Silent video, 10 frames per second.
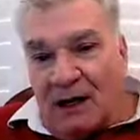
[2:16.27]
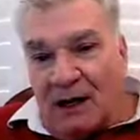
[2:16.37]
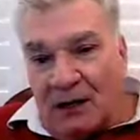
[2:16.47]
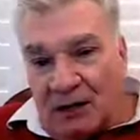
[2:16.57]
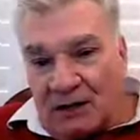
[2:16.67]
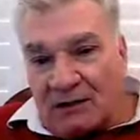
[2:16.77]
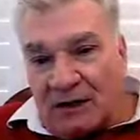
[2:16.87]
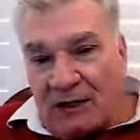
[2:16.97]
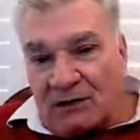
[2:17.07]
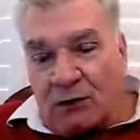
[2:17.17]
in this
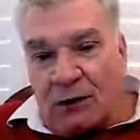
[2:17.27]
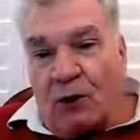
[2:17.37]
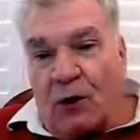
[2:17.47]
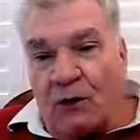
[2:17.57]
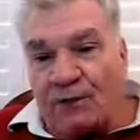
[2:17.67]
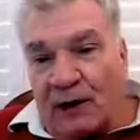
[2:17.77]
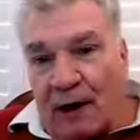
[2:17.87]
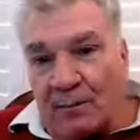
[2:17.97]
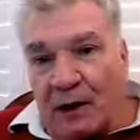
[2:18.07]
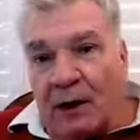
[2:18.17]
case, during off
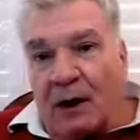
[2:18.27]
time,